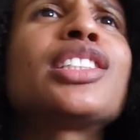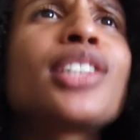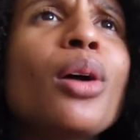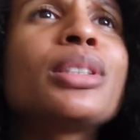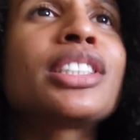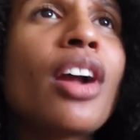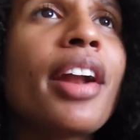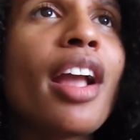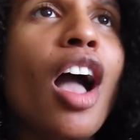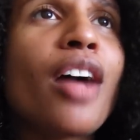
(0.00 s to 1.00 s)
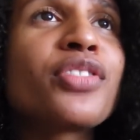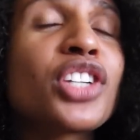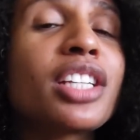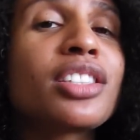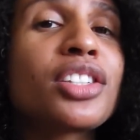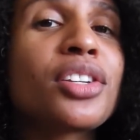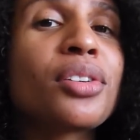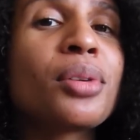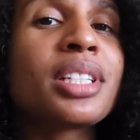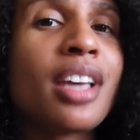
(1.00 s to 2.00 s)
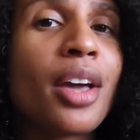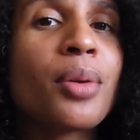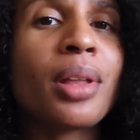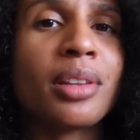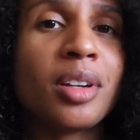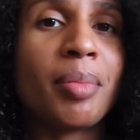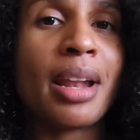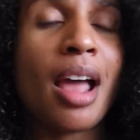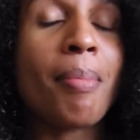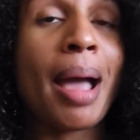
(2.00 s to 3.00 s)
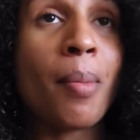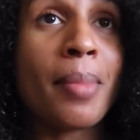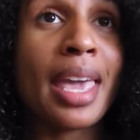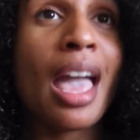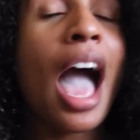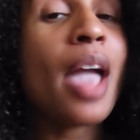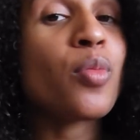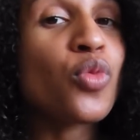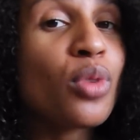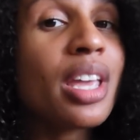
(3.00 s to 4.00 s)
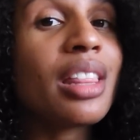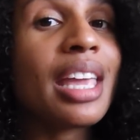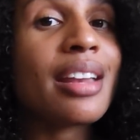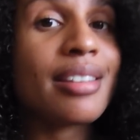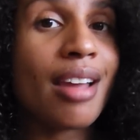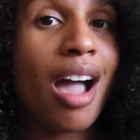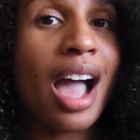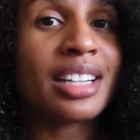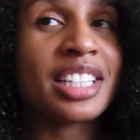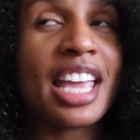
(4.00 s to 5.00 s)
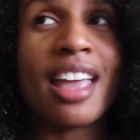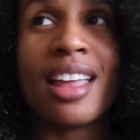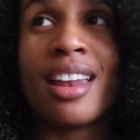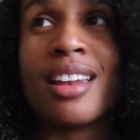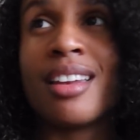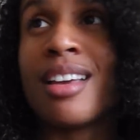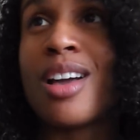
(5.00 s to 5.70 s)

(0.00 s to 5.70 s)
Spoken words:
So starting off, just to tell you a little bit about me, I'm really not an